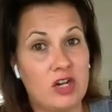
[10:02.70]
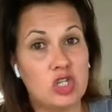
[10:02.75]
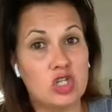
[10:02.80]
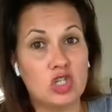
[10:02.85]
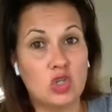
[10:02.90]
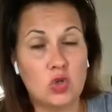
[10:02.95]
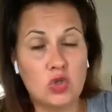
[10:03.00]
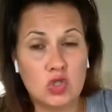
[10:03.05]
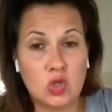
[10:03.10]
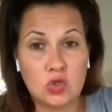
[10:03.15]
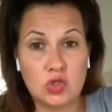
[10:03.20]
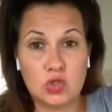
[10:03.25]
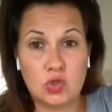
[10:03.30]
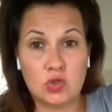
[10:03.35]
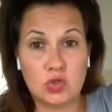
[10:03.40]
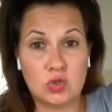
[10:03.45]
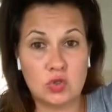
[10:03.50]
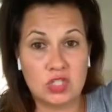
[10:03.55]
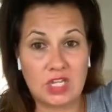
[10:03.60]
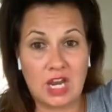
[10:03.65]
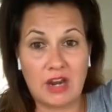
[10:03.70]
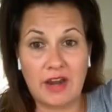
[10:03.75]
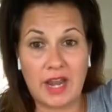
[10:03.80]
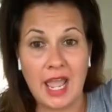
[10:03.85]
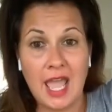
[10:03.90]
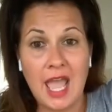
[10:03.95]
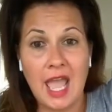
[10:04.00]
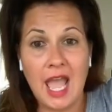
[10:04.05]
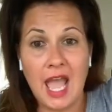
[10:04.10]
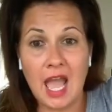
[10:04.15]
it's so so so so scary
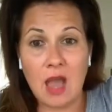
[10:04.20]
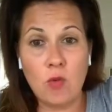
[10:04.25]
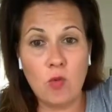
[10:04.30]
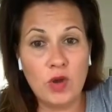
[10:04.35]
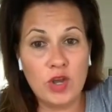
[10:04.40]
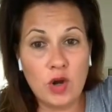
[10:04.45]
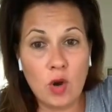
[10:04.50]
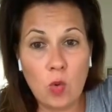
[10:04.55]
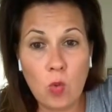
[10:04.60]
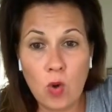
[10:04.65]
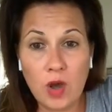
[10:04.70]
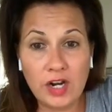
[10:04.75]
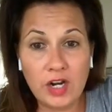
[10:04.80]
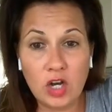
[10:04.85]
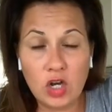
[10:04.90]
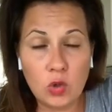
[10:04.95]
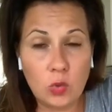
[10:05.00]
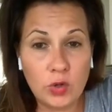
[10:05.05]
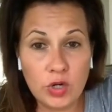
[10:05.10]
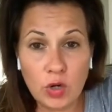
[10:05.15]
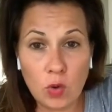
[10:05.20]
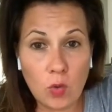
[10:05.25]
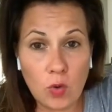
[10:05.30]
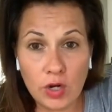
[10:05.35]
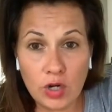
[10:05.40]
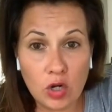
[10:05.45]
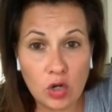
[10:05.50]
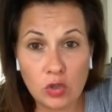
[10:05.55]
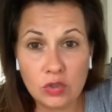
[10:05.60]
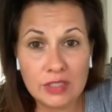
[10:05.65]
and we don't want to we don't want
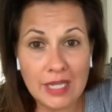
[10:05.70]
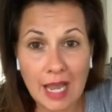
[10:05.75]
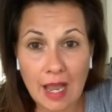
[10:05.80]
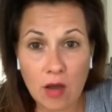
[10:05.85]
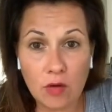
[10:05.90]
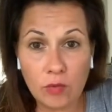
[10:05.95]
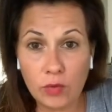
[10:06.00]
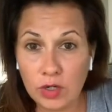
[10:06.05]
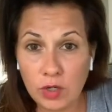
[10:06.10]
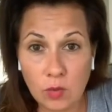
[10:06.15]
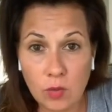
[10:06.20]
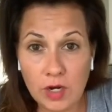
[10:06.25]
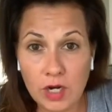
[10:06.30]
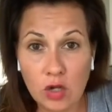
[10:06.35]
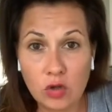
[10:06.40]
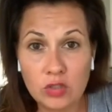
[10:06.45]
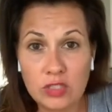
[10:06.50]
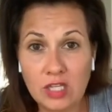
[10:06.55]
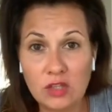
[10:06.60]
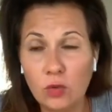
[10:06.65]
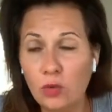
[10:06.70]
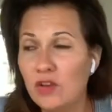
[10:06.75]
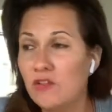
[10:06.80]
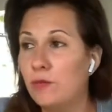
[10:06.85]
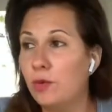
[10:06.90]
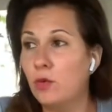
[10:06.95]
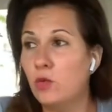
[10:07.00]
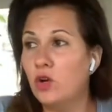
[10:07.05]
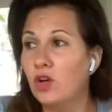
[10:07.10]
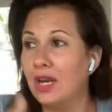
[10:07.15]
to go down we don't want to go down the wave
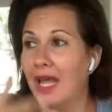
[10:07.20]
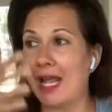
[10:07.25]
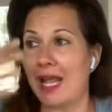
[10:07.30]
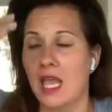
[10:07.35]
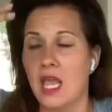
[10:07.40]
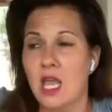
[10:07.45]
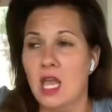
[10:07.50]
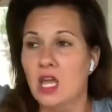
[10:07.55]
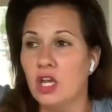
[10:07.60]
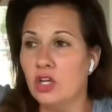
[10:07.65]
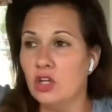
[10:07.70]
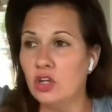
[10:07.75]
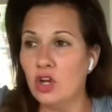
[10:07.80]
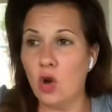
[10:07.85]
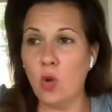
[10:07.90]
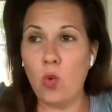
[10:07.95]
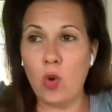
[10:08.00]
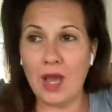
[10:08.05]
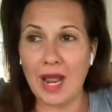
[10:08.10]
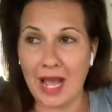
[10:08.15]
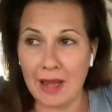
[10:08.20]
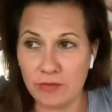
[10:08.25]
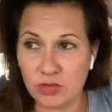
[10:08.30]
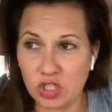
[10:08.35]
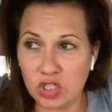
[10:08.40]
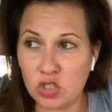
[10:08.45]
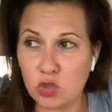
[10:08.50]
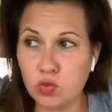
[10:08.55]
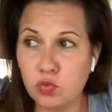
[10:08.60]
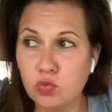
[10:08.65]
but we're like you know what i'm
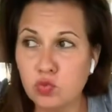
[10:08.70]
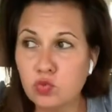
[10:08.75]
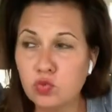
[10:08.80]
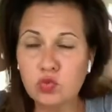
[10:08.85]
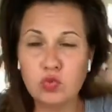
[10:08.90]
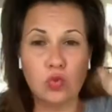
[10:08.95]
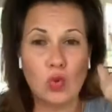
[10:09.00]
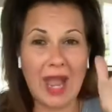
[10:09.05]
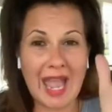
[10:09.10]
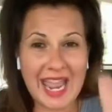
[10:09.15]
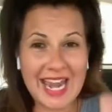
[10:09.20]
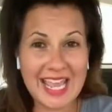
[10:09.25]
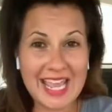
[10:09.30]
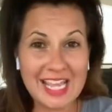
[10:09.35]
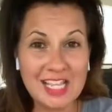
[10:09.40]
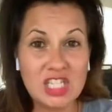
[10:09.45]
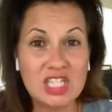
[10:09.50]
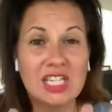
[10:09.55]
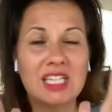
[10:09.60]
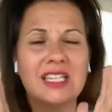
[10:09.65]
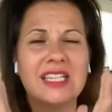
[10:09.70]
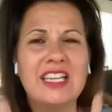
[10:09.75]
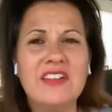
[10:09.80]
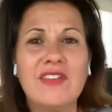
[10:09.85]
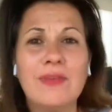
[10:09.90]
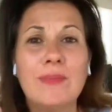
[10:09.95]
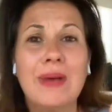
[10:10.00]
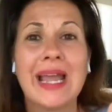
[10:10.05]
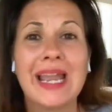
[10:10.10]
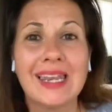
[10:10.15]
just ready to
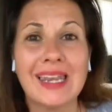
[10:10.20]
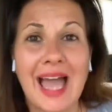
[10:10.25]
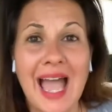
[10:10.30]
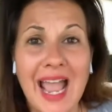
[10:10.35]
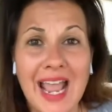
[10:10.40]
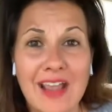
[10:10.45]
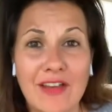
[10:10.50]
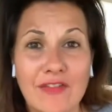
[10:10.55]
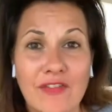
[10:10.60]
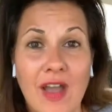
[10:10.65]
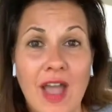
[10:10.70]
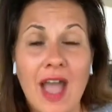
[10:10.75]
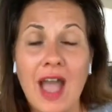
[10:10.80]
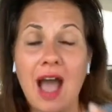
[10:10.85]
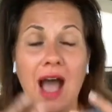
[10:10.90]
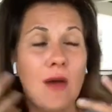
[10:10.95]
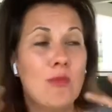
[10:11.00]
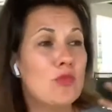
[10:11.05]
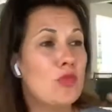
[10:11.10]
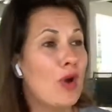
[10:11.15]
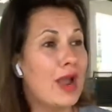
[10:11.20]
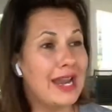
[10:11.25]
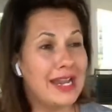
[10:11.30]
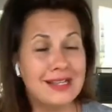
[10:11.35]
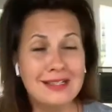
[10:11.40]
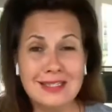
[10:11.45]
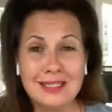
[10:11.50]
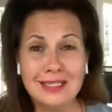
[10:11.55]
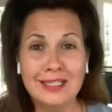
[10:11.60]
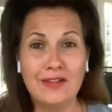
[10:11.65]
live my life i'm ready
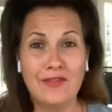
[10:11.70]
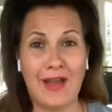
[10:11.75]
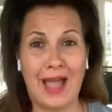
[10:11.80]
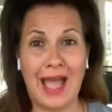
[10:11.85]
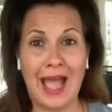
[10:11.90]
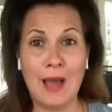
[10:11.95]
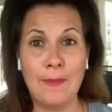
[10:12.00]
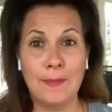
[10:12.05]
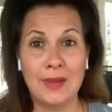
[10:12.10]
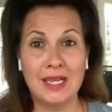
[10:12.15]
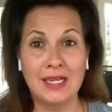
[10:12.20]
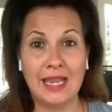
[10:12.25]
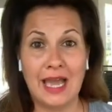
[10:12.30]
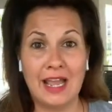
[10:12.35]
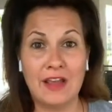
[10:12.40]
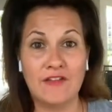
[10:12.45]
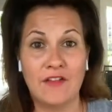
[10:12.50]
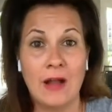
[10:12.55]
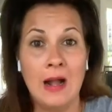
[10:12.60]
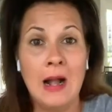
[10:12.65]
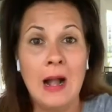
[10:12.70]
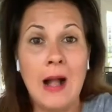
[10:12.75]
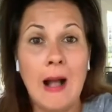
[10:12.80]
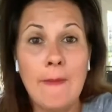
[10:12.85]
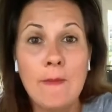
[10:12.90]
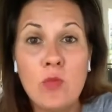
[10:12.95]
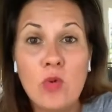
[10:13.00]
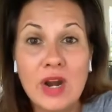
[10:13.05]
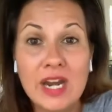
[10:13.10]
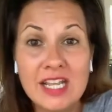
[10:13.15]
to live a happy life
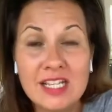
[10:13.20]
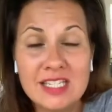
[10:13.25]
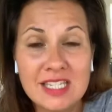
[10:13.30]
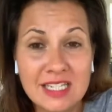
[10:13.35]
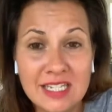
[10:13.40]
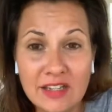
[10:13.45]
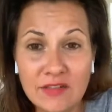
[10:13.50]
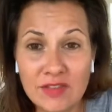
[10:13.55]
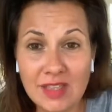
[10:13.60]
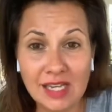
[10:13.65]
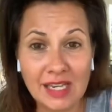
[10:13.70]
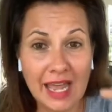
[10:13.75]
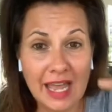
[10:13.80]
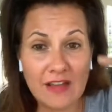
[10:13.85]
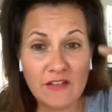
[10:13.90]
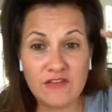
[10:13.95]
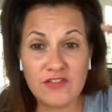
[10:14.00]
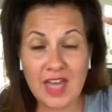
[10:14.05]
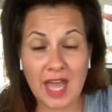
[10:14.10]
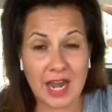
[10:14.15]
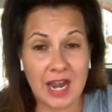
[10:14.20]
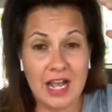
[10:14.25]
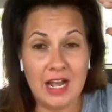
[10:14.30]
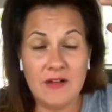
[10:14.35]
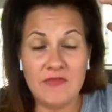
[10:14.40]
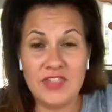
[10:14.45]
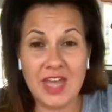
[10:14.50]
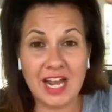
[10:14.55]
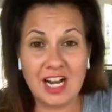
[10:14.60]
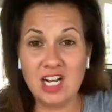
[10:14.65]
i'm ready to live the life that
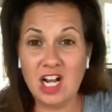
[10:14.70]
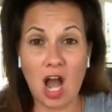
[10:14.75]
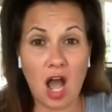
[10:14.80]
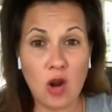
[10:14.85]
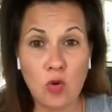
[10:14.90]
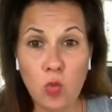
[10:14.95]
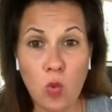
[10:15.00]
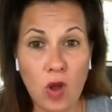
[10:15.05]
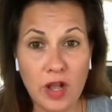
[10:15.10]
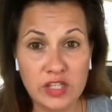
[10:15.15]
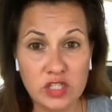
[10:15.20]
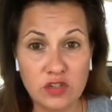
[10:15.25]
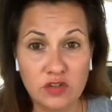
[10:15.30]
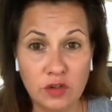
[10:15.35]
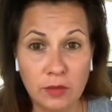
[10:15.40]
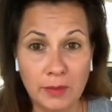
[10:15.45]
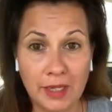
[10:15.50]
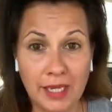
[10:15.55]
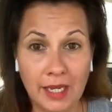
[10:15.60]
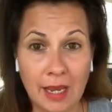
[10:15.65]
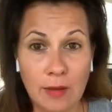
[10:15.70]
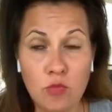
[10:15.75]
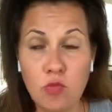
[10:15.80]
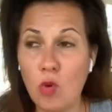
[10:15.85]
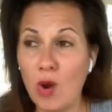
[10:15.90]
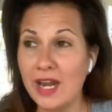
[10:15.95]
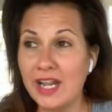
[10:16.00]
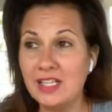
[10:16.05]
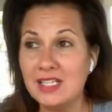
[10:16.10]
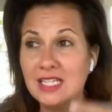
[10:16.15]
that god wants for me i'm
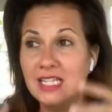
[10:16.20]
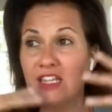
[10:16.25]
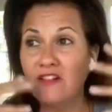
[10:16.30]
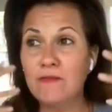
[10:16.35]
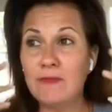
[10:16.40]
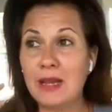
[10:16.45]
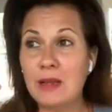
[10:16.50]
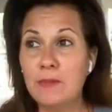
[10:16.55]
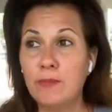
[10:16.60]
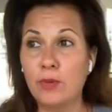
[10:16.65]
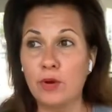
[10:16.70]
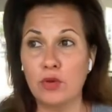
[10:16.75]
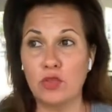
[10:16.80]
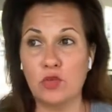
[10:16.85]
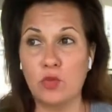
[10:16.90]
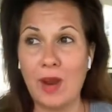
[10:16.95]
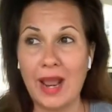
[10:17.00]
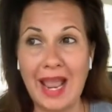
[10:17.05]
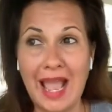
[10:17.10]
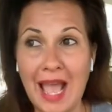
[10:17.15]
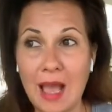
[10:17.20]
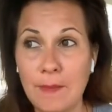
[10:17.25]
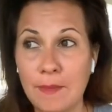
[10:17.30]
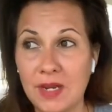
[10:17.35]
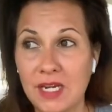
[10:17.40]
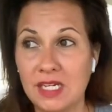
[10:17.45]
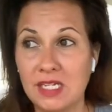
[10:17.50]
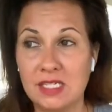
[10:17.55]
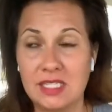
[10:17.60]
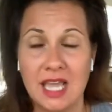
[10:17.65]
ready to live my birthright
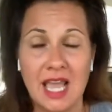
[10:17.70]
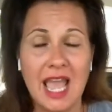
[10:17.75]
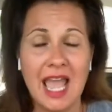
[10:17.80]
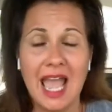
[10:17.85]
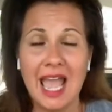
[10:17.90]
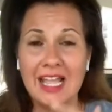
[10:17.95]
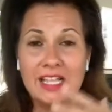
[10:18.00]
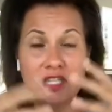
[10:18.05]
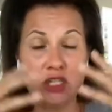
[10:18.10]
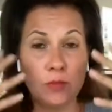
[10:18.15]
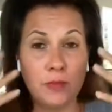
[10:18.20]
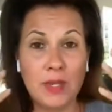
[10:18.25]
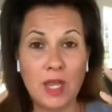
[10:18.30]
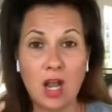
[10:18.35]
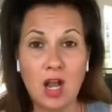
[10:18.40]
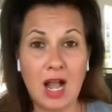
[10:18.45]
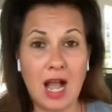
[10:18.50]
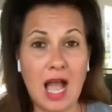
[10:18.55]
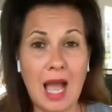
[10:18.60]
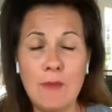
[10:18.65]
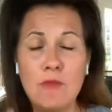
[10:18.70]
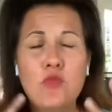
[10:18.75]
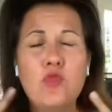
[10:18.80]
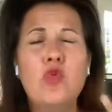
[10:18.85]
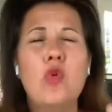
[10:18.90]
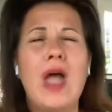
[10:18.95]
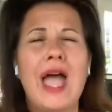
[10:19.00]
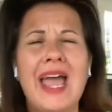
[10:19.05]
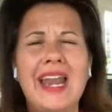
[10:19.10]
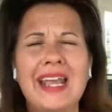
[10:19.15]
happiness and to be i'm
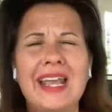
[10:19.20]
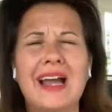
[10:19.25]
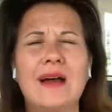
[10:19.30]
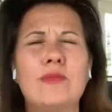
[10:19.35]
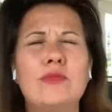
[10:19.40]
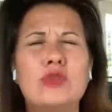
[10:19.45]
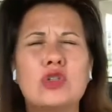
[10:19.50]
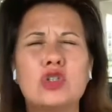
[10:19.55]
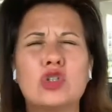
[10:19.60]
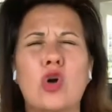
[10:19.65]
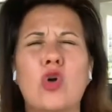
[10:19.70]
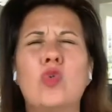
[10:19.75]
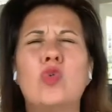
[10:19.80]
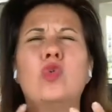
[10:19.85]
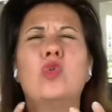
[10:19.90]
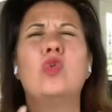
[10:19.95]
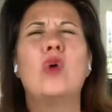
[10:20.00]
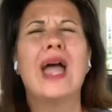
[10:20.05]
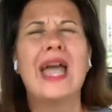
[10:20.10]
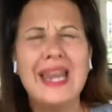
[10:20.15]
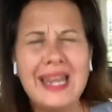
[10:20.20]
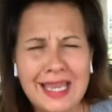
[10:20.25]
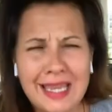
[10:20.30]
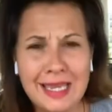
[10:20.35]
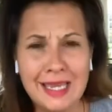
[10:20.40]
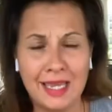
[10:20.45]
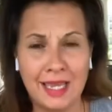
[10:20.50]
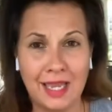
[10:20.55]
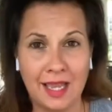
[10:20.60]
ready i'm so ready